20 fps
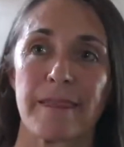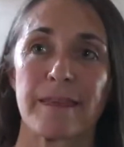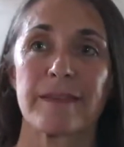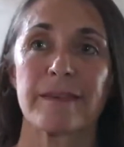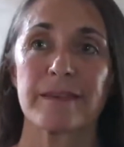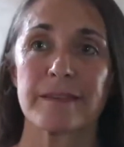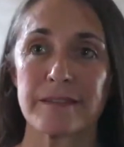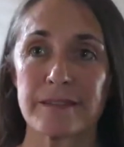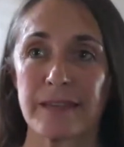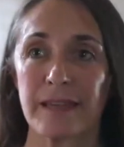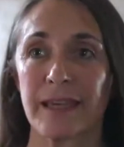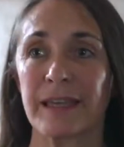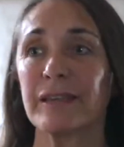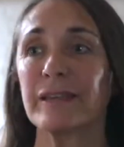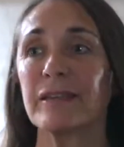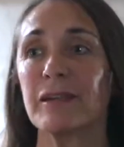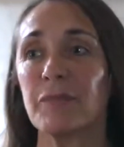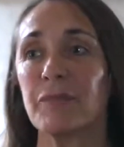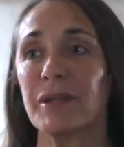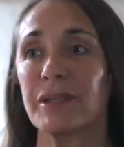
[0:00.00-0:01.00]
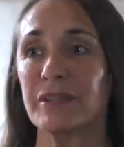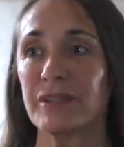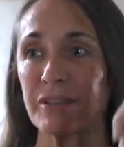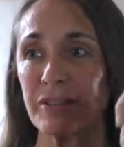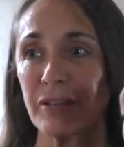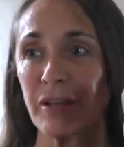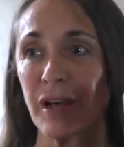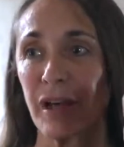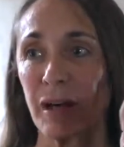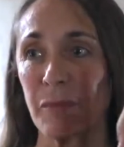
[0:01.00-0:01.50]
and end up at the
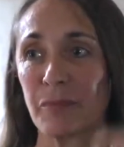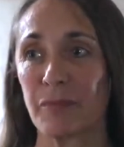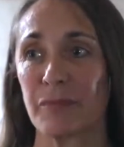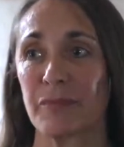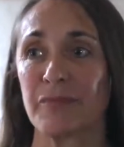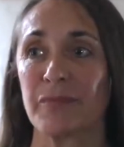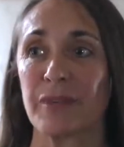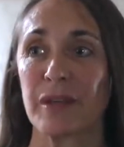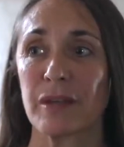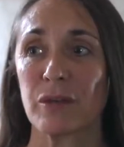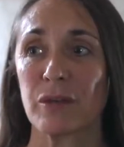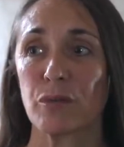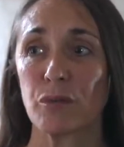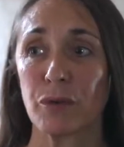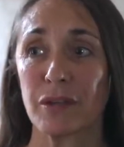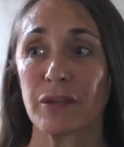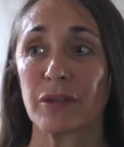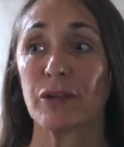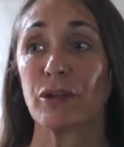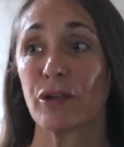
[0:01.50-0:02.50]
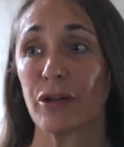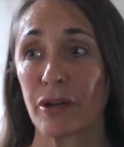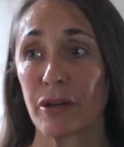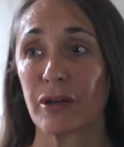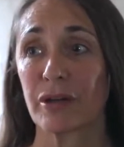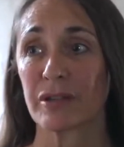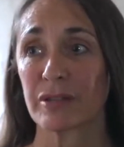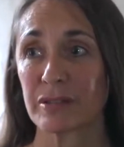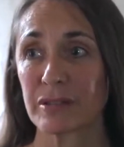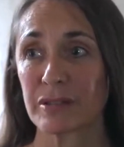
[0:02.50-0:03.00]
top with a good
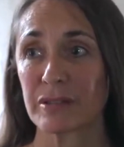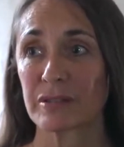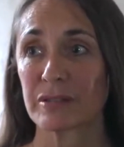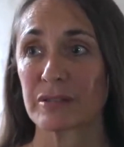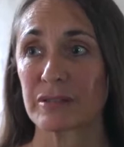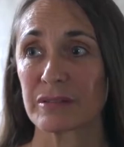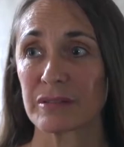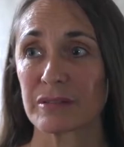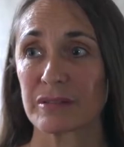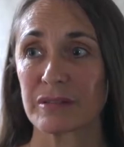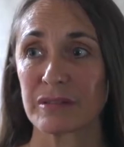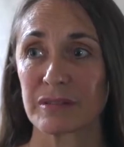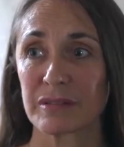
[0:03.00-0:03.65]
heart. Right.